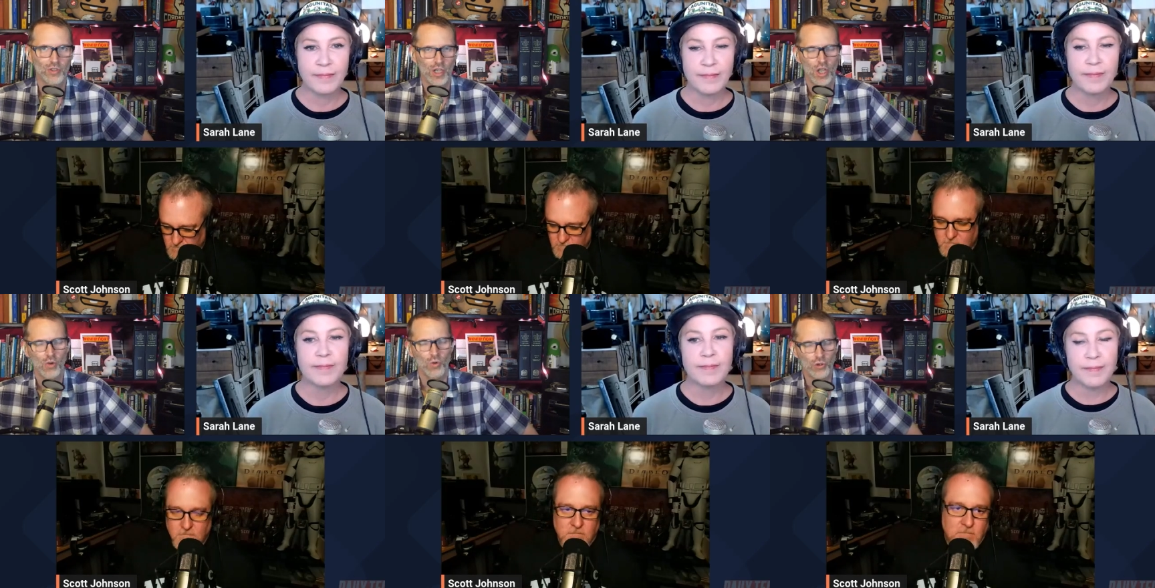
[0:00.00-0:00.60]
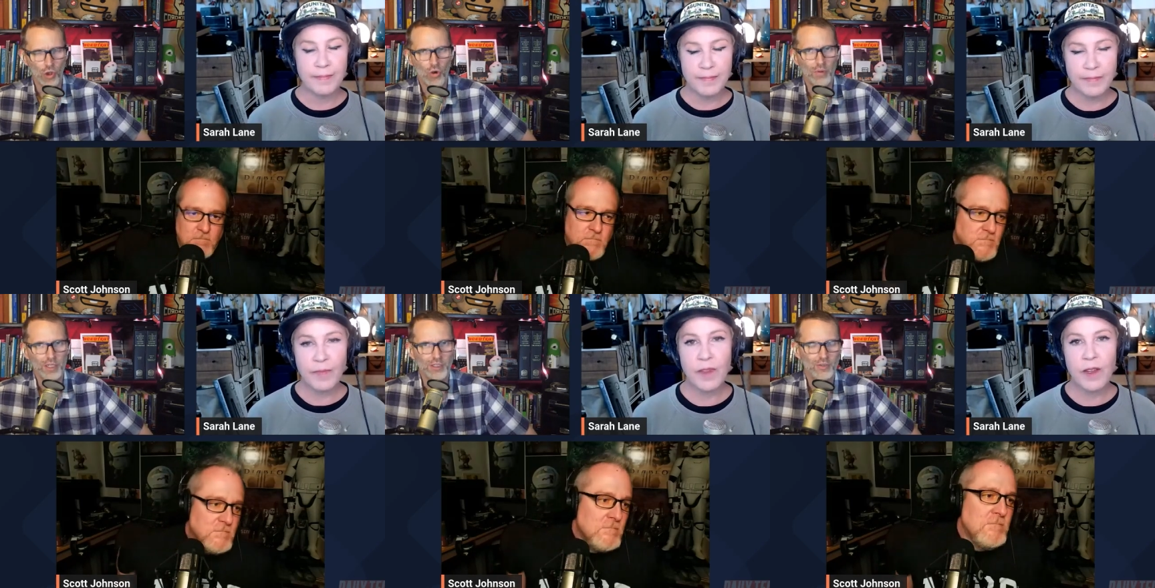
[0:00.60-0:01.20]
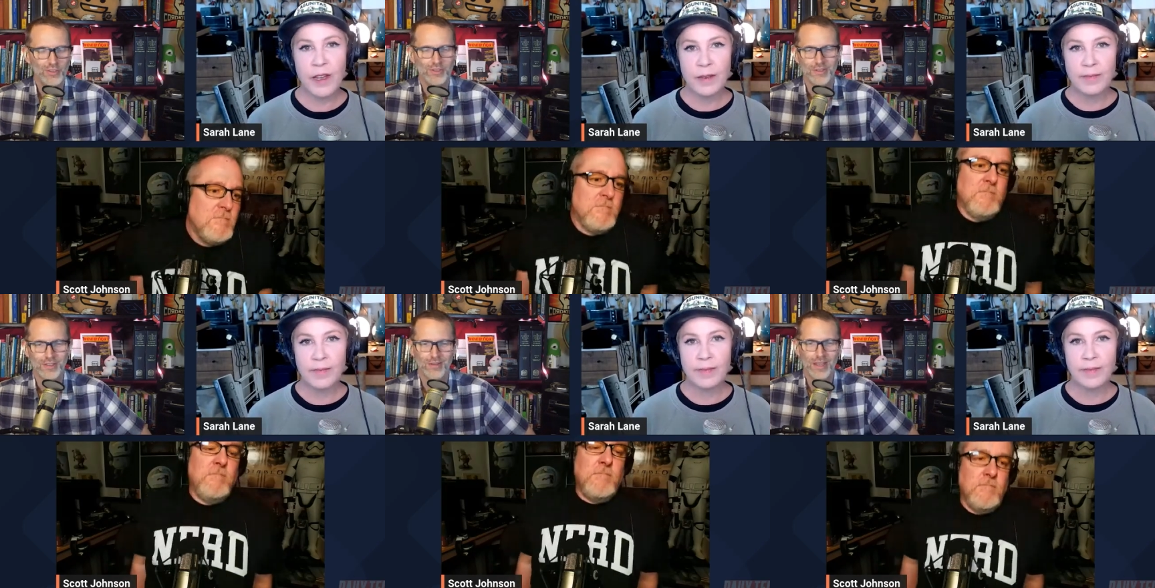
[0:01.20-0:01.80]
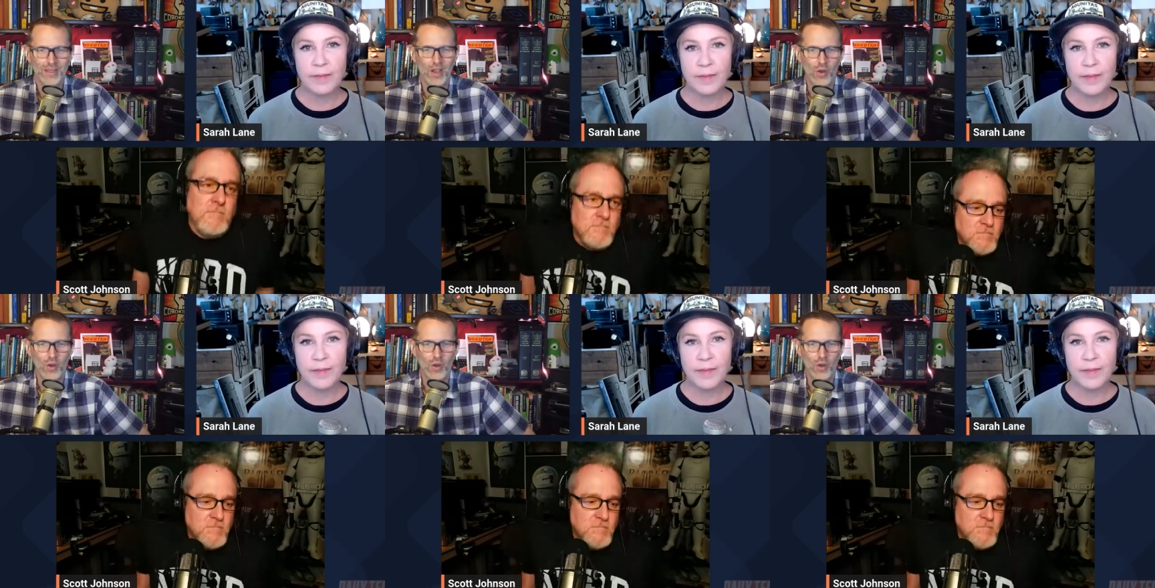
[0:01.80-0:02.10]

Speaker 1: mm-hmm. Well, nobody uses yeah. it. Like, oh,